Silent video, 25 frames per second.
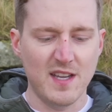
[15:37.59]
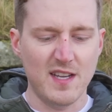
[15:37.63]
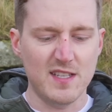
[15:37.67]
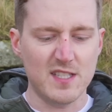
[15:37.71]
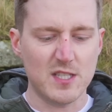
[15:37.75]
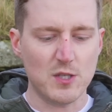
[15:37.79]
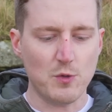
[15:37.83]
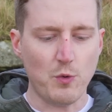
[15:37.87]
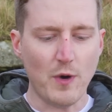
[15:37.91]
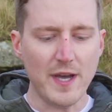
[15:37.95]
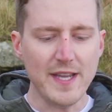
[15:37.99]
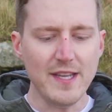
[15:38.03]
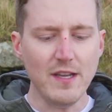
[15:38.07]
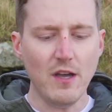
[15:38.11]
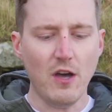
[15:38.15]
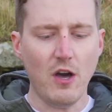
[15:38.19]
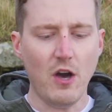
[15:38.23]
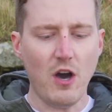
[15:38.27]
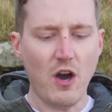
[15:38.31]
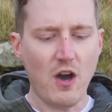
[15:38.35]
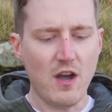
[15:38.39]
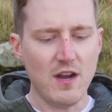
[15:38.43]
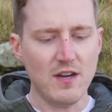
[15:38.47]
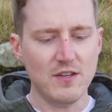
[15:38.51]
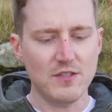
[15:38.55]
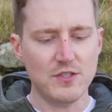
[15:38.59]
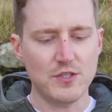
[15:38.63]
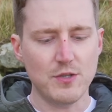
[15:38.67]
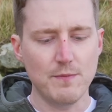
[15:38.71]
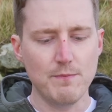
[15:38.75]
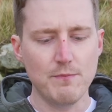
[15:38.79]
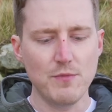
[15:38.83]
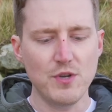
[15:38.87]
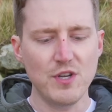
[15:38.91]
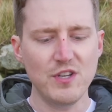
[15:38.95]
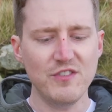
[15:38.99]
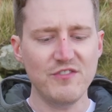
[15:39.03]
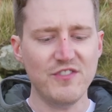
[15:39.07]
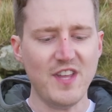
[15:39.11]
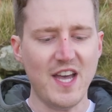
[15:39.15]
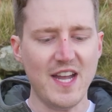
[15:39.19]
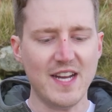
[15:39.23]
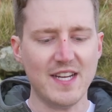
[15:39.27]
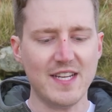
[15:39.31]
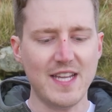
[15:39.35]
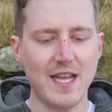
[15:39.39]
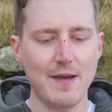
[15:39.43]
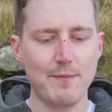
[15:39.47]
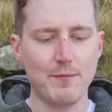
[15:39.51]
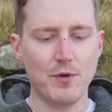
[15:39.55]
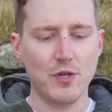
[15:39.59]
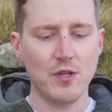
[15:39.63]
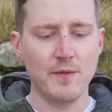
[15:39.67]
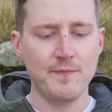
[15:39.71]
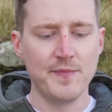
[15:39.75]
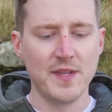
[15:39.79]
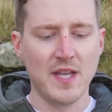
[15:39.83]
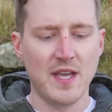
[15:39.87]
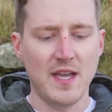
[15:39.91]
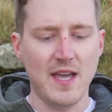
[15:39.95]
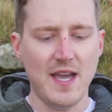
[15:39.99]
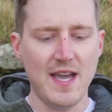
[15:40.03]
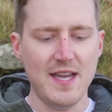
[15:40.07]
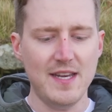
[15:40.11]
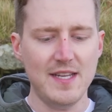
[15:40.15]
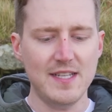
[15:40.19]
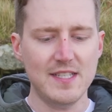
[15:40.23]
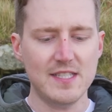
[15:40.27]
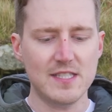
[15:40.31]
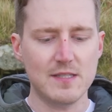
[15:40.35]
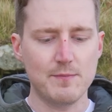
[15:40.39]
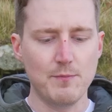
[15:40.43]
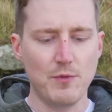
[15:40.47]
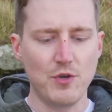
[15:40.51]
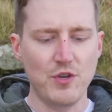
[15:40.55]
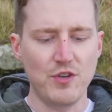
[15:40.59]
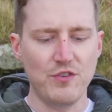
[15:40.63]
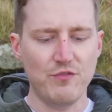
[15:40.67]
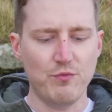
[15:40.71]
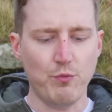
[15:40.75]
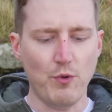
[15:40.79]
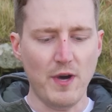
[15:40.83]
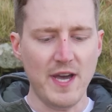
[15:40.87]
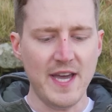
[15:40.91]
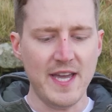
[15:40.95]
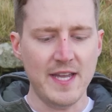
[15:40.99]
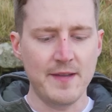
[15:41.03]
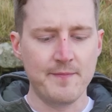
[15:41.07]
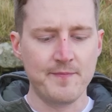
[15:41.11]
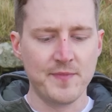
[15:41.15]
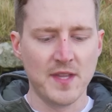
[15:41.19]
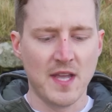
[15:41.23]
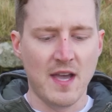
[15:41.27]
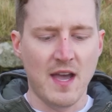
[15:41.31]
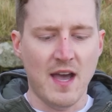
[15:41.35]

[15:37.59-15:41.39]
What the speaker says: it's quite hard to move that gimbal in a smooth way.